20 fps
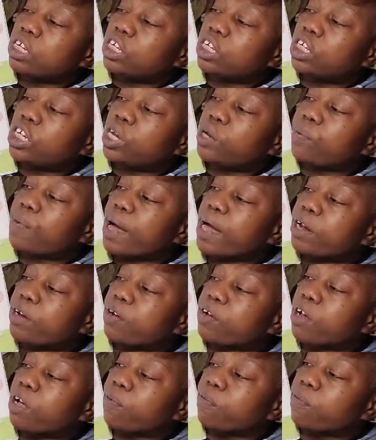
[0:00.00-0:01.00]
She
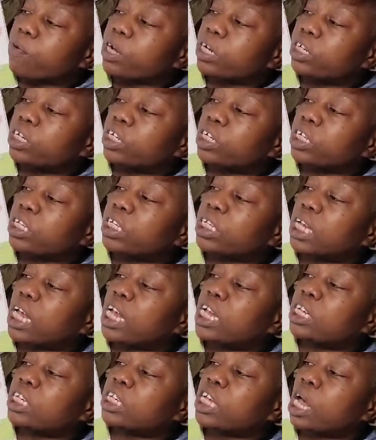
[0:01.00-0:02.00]
rattled off questions
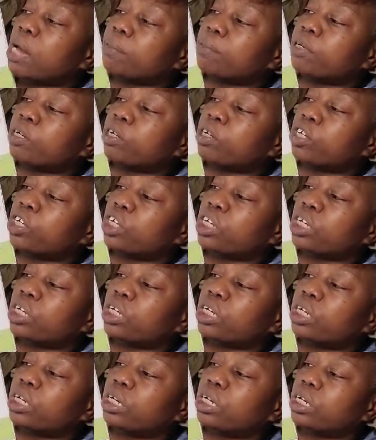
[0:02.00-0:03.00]
and tapped her
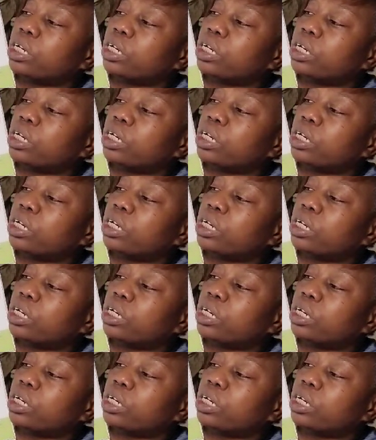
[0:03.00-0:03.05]
chin.